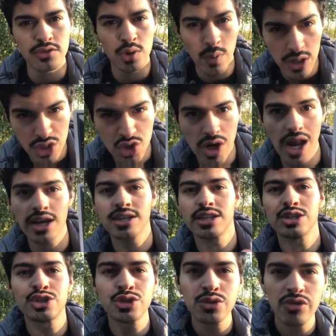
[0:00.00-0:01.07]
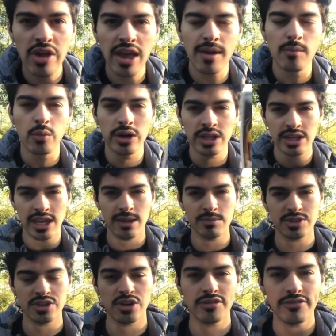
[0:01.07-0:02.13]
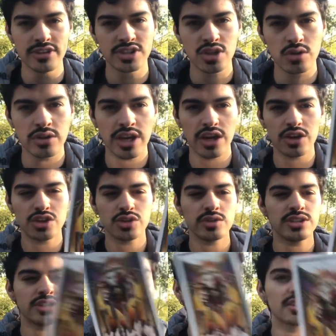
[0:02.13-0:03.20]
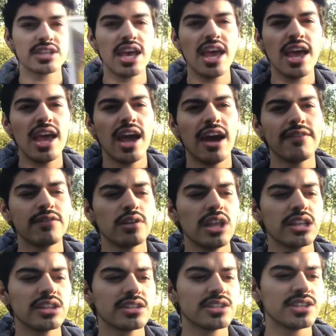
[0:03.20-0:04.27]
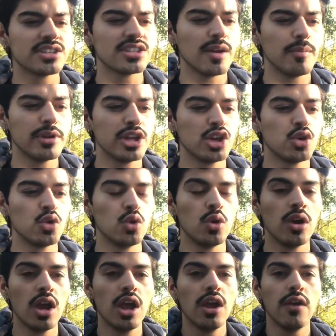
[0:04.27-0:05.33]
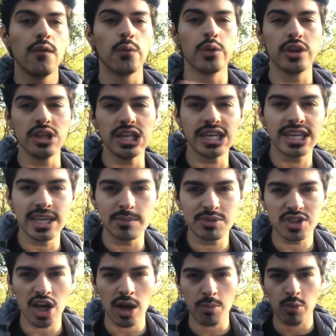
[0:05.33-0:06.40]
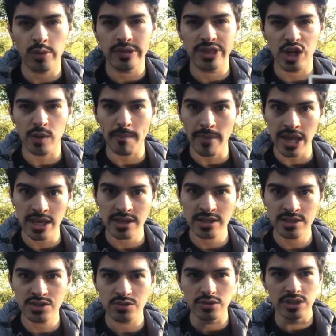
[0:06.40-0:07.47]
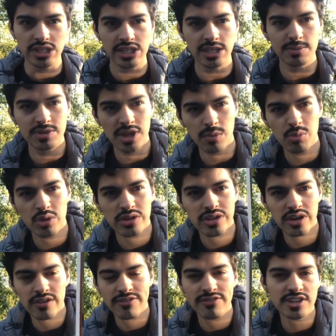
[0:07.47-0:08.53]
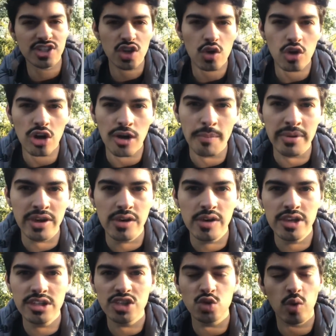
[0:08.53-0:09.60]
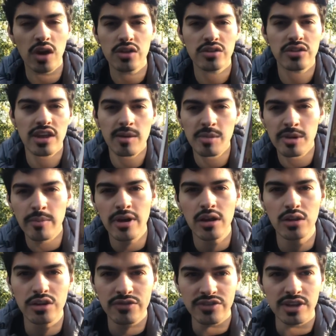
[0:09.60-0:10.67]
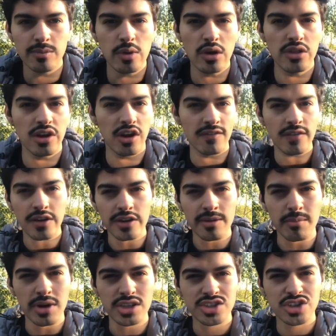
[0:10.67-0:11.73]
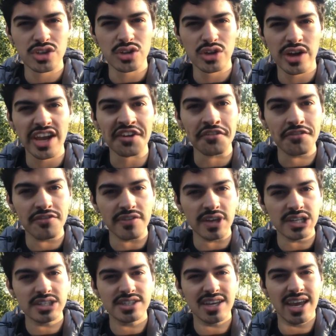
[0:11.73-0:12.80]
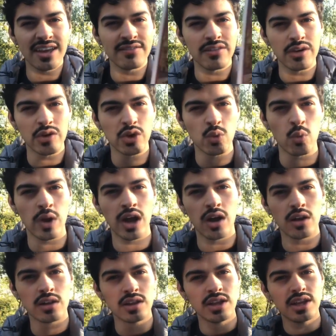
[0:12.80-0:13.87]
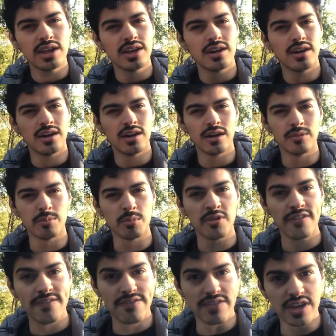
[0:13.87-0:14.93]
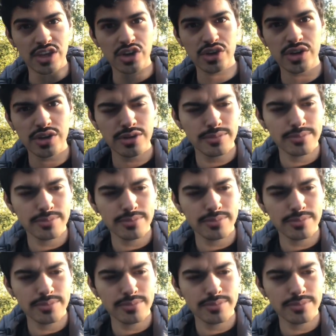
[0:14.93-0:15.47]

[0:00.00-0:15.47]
You were attracted to them when it came to their physical characteristics. I feel like this is somebody who really keeps up with their maintenance, really keeps up with their physical appearance, whether they be male or female. They are very muscular and fit and very well um, figured.